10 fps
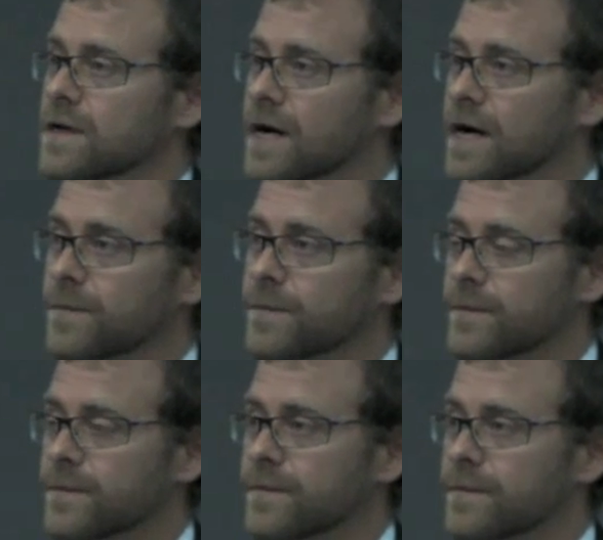
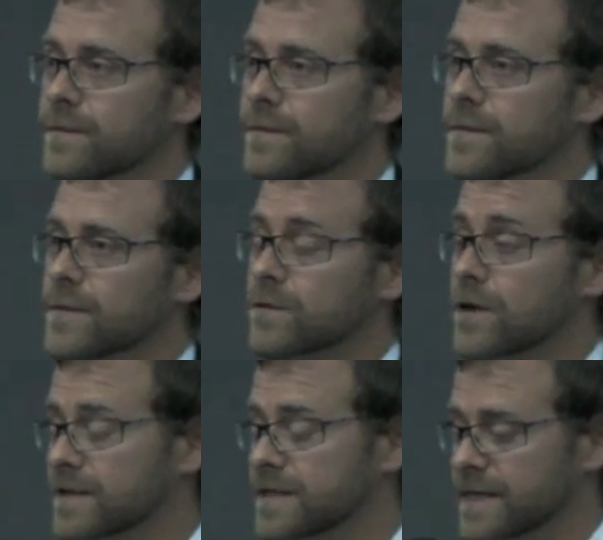Um,
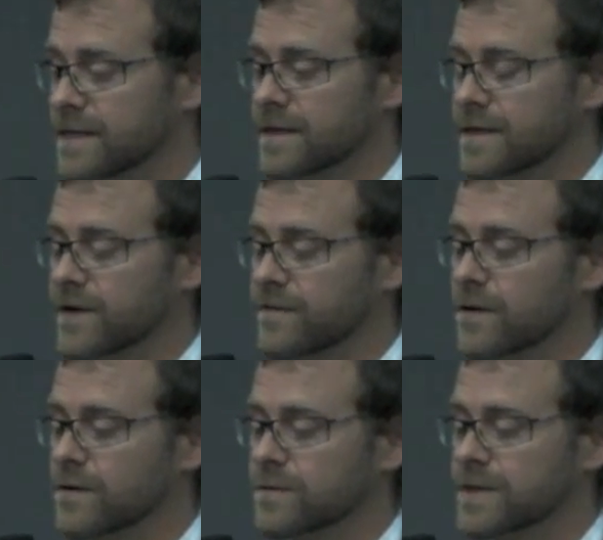although I just had a, a
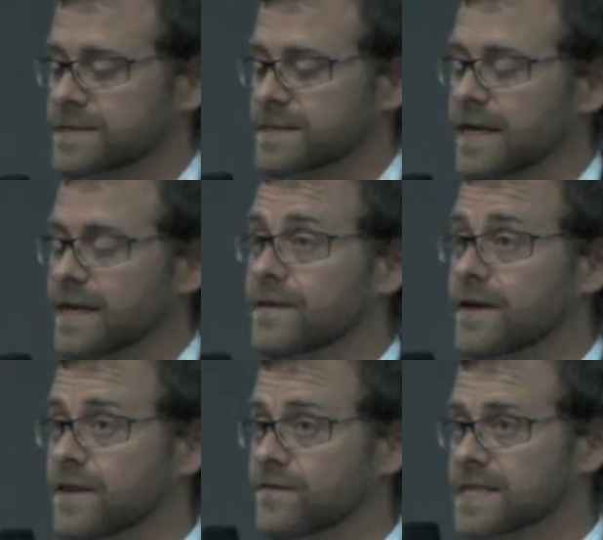phone call yesterday, and
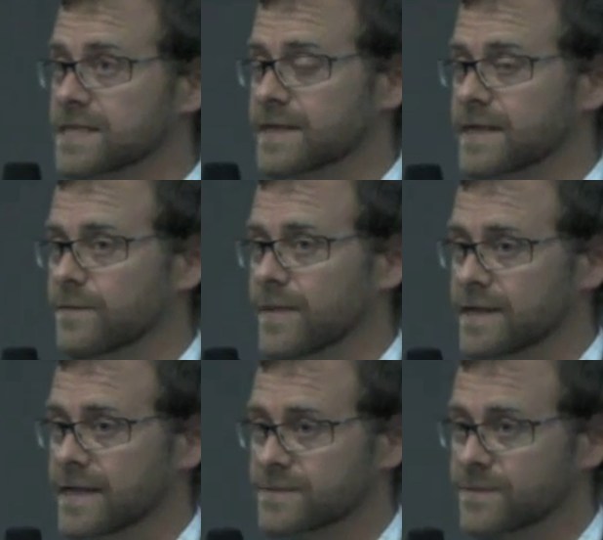they, they've asked me to come
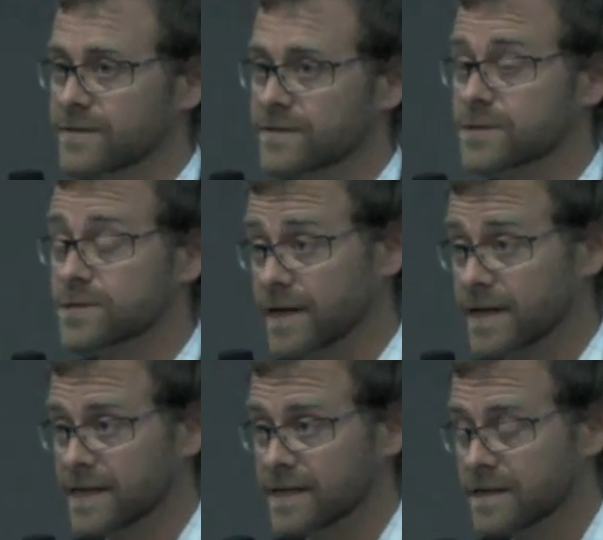back next month to try
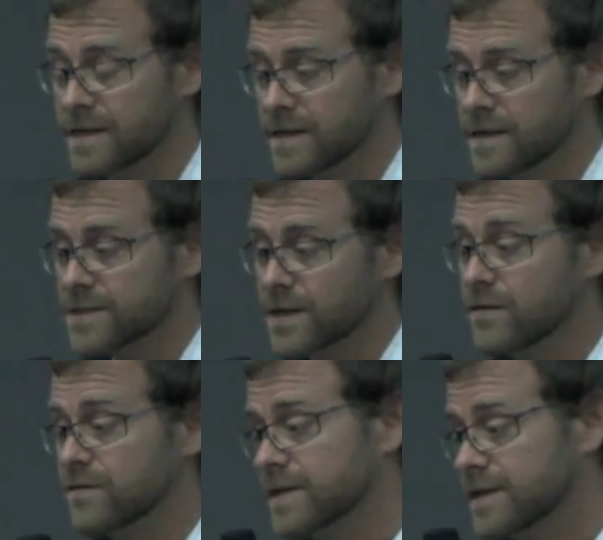again. So
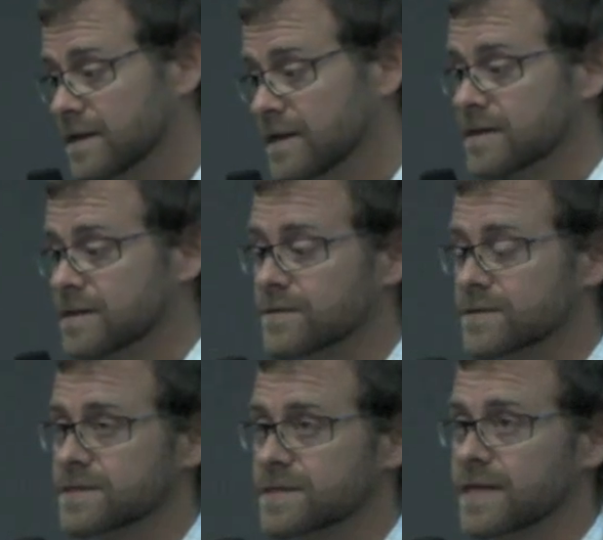hopefully
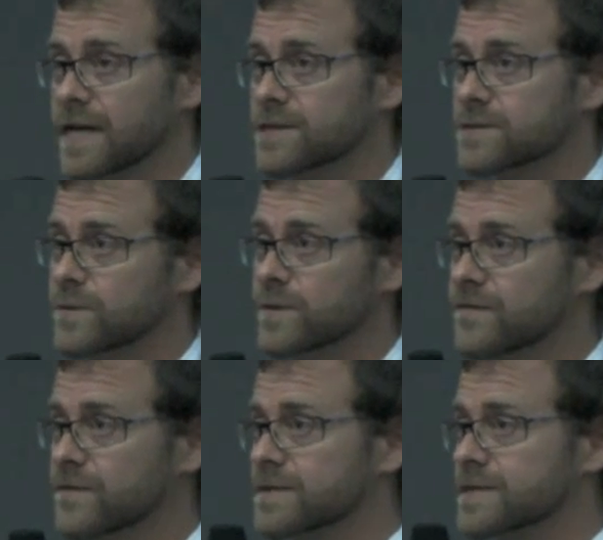Nelson City Council will be
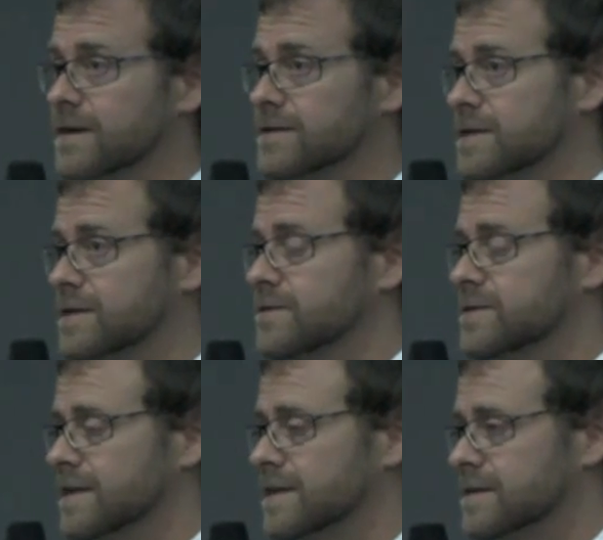the first council in New
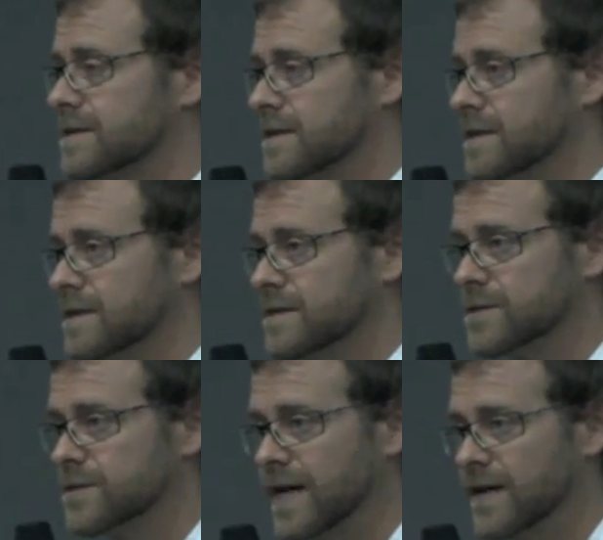Zealand
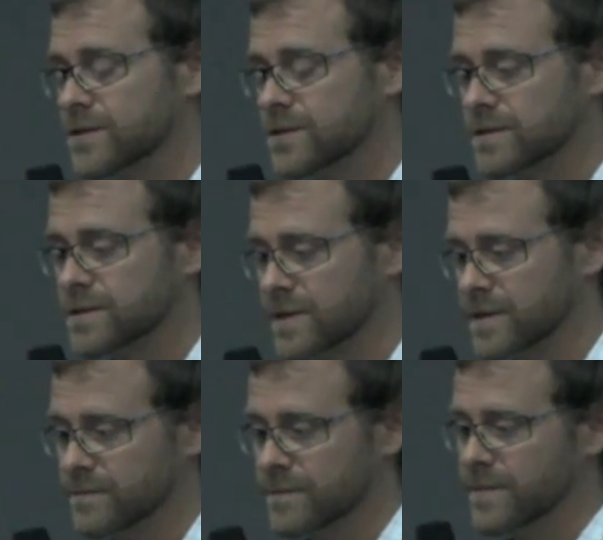to have a
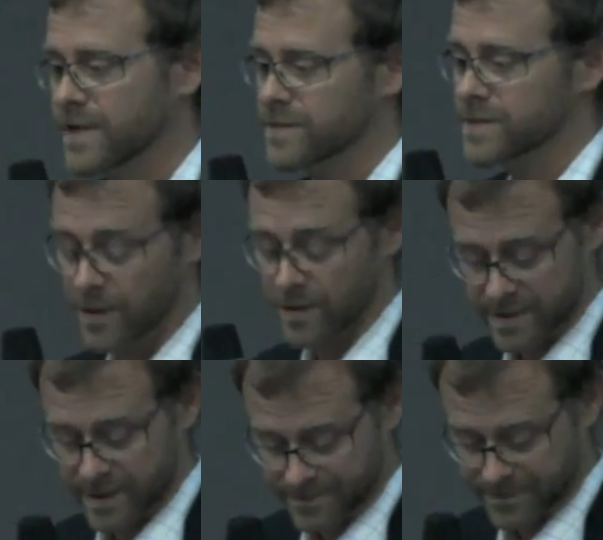sugar-sweetened beverage policy.